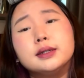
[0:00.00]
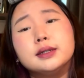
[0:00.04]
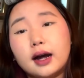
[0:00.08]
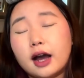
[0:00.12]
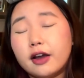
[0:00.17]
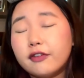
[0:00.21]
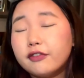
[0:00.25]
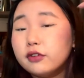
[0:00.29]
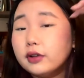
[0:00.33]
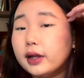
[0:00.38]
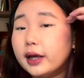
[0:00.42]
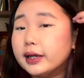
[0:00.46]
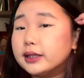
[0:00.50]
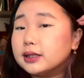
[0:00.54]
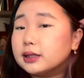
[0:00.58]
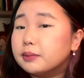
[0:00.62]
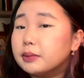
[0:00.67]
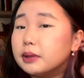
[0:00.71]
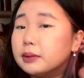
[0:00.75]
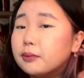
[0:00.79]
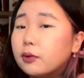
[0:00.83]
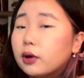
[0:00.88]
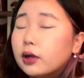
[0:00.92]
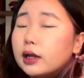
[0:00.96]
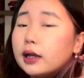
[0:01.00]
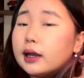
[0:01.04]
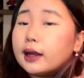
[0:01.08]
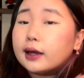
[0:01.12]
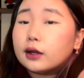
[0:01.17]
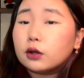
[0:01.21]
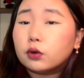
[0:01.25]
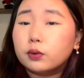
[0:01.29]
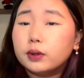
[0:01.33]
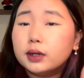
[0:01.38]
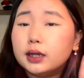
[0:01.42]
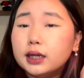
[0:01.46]
I feel like it's a bit more
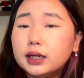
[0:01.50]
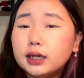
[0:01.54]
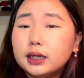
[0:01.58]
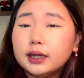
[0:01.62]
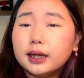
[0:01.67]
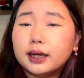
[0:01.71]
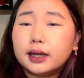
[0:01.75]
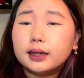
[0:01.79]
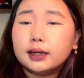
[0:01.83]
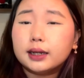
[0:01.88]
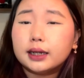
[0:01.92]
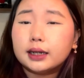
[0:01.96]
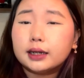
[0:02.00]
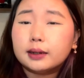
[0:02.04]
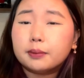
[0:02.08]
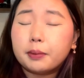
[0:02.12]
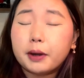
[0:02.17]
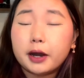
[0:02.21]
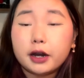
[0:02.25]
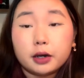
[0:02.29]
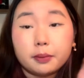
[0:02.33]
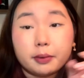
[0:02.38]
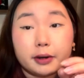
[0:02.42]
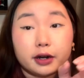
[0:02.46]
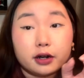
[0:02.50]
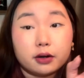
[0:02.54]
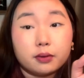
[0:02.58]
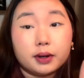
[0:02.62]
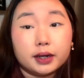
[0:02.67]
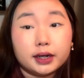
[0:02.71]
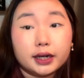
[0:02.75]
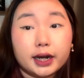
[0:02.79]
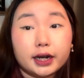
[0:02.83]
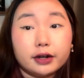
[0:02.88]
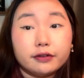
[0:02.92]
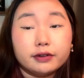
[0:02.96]
liquidy than the Peri Peri
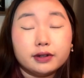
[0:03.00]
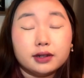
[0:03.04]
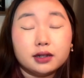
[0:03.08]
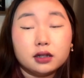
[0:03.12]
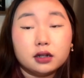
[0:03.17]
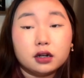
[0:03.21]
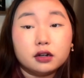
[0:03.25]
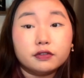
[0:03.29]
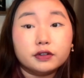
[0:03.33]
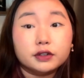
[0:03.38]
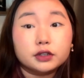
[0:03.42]
one that I really love